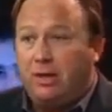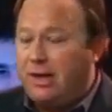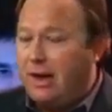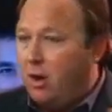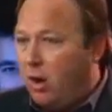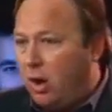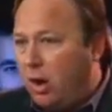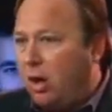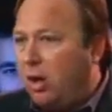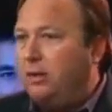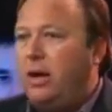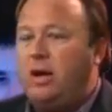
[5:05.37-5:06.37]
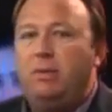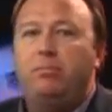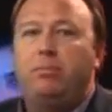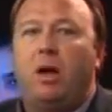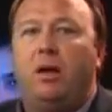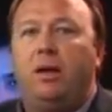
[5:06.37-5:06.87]
But they all need
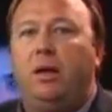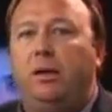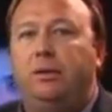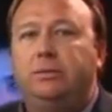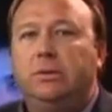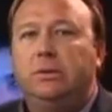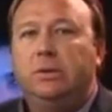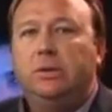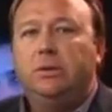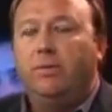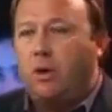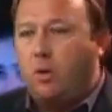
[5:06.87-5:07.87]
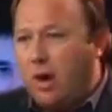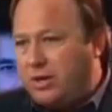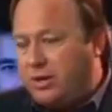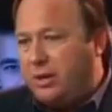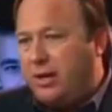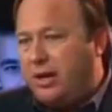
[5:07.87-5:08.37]
to be brought in for
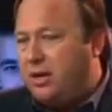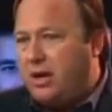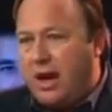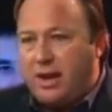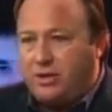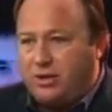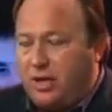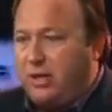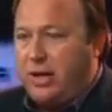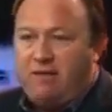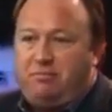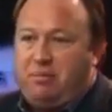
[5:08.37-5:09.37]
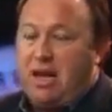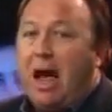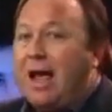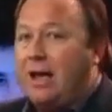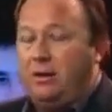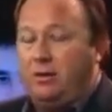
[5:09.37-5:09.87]
questioning, and you can't send the
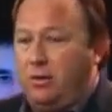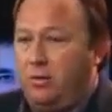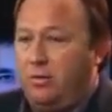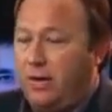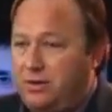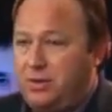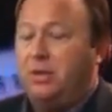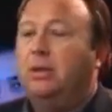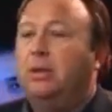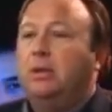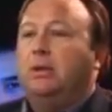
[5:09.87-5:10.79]
FBI in to do this.